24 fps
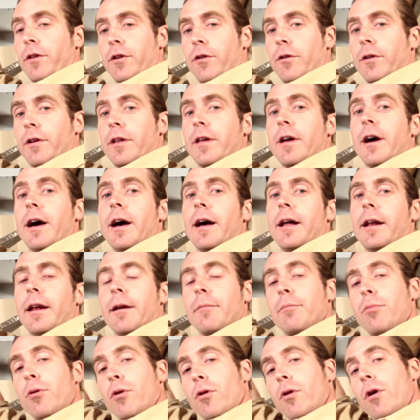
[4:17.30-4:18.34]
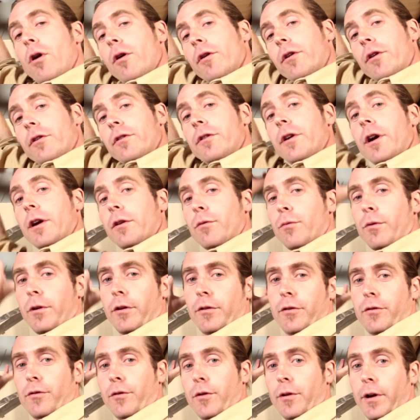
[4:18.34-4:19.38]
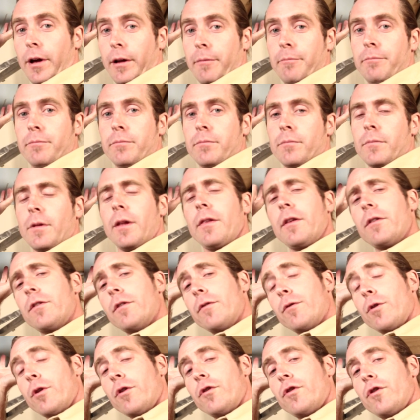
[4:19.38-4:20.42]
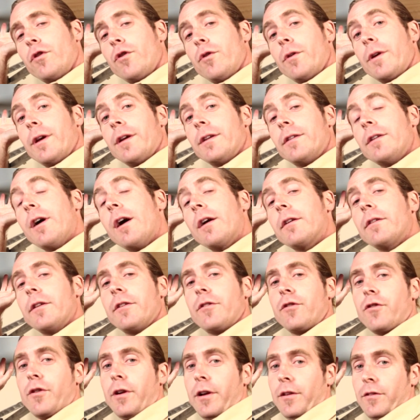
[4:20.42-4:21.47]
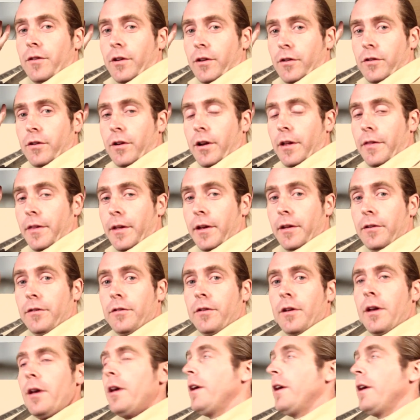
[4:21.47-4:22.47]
you had cut and pull all your ductwork through it. Unless of course you're doing a ductless transition on this,